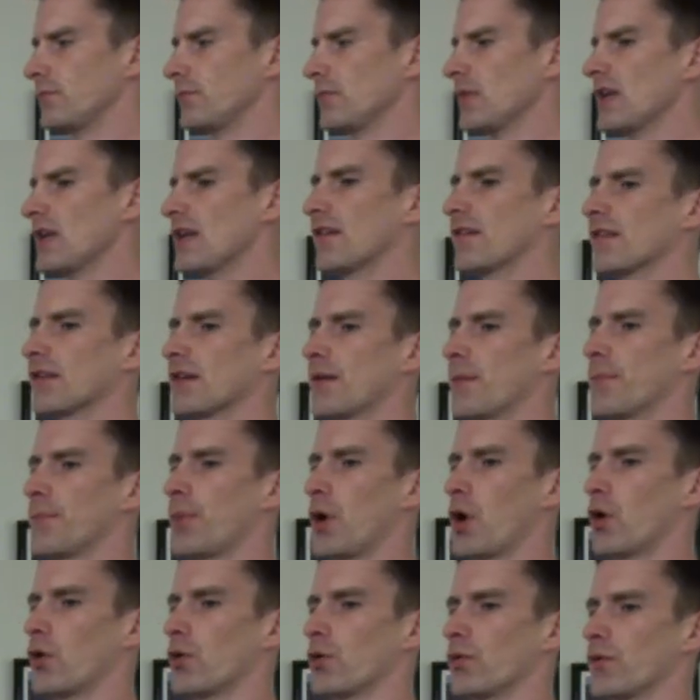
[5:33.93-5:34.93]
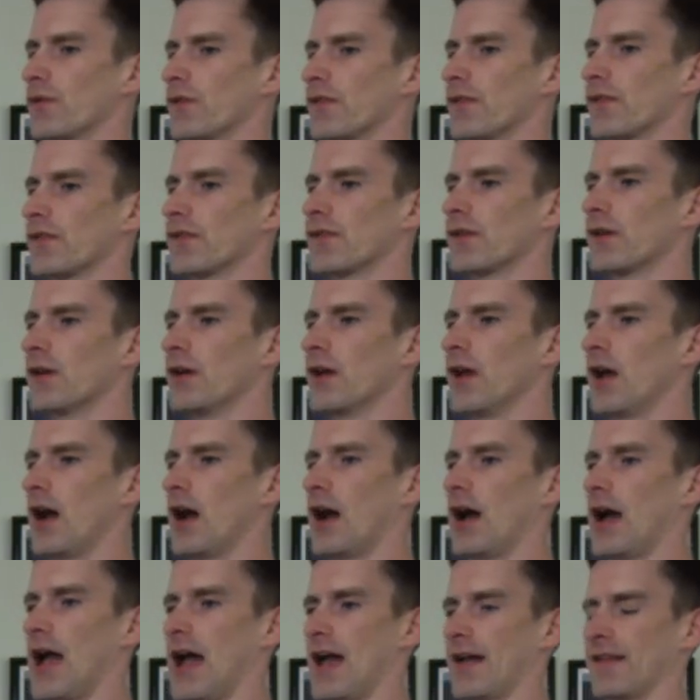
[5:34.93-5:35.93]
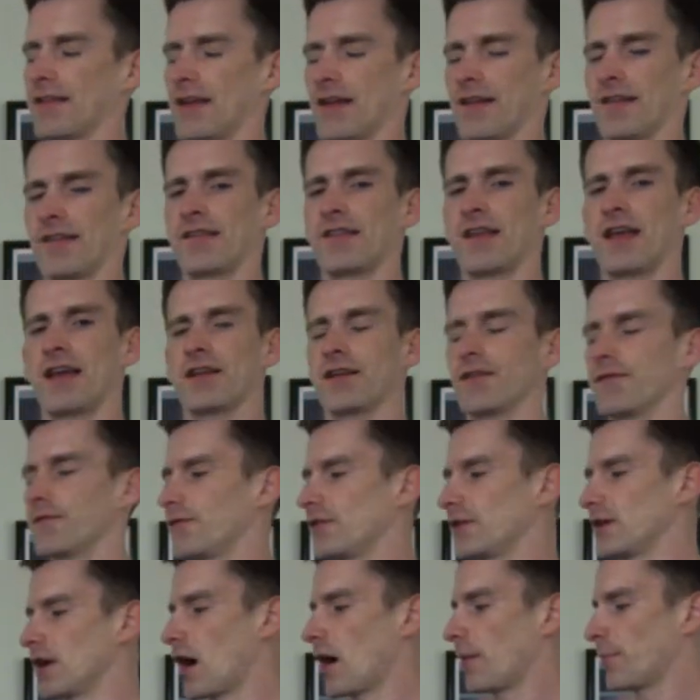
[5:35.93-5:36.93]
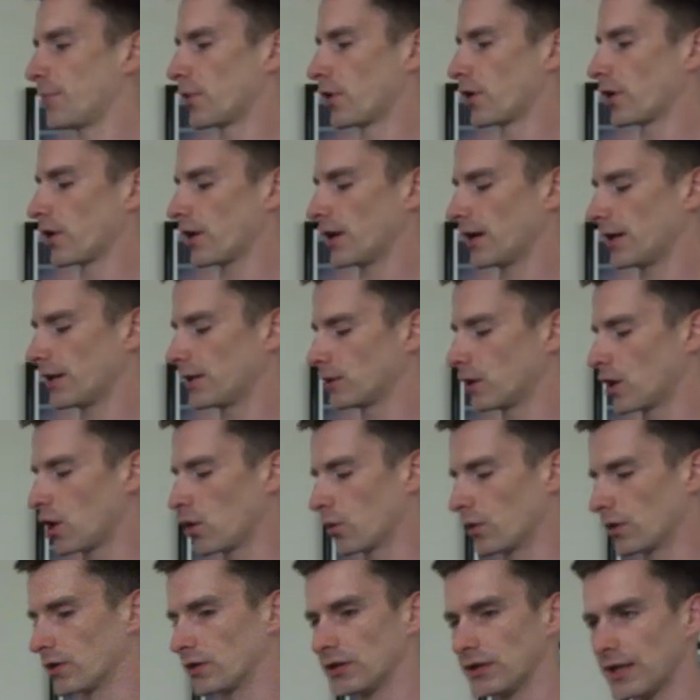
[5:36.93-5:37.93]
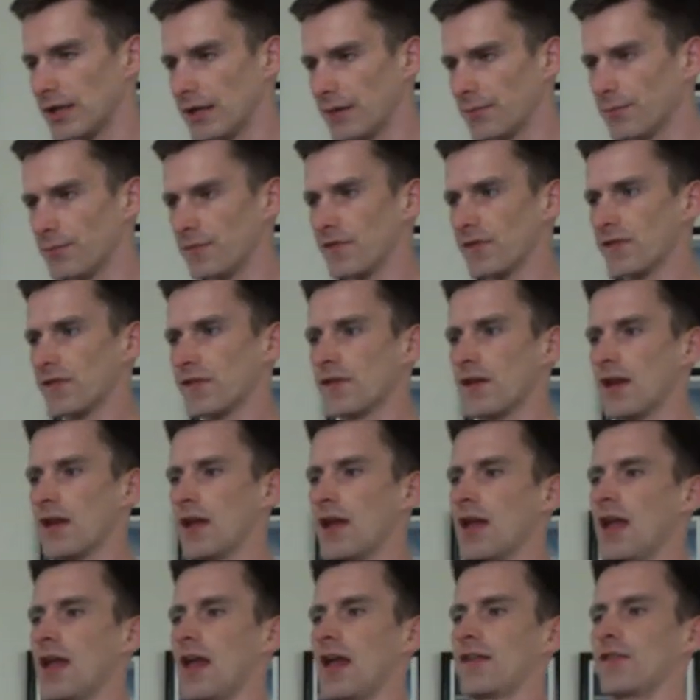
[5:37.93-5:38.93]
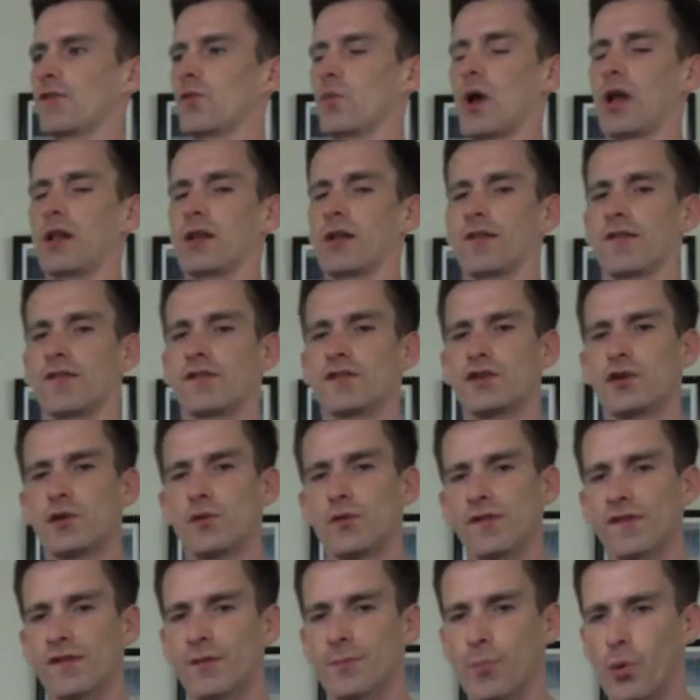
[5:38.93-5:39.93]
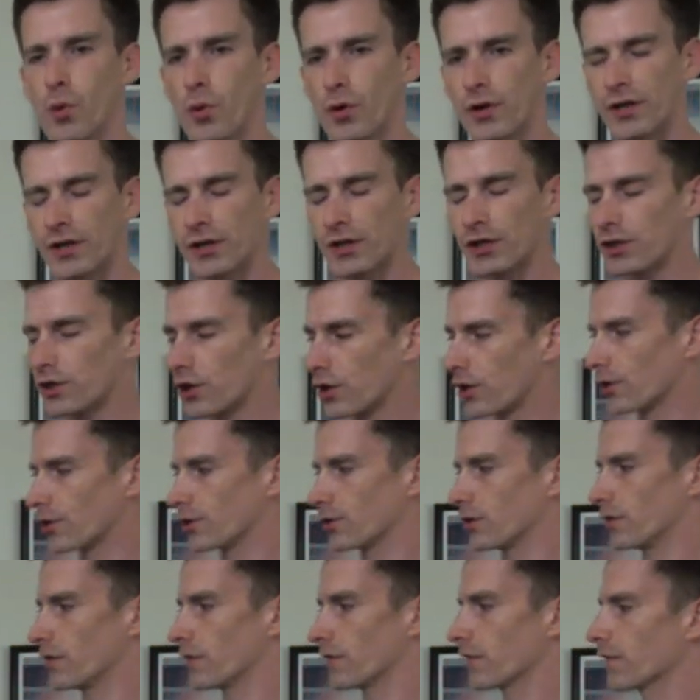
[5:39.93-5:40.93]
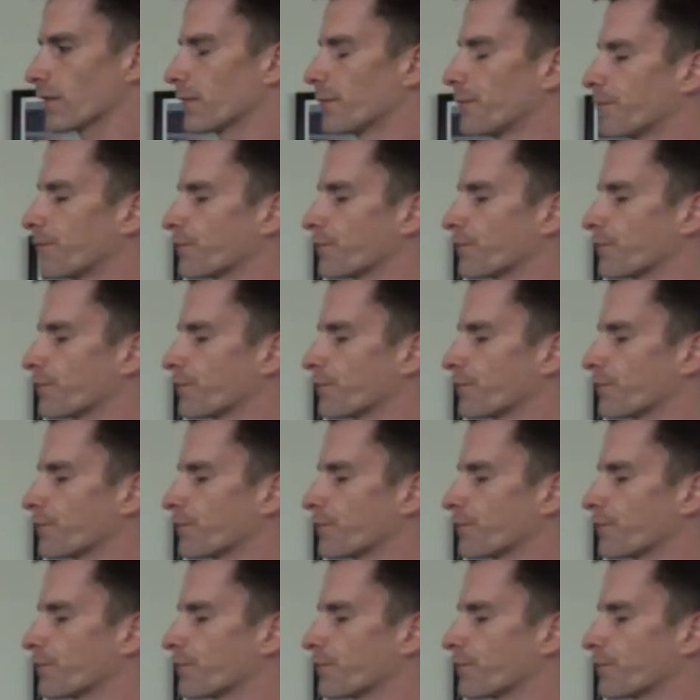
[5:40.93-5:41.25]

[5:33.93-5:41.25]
is composed, as I said, of the upper and lower limbs, as well as 2 supporting girdles.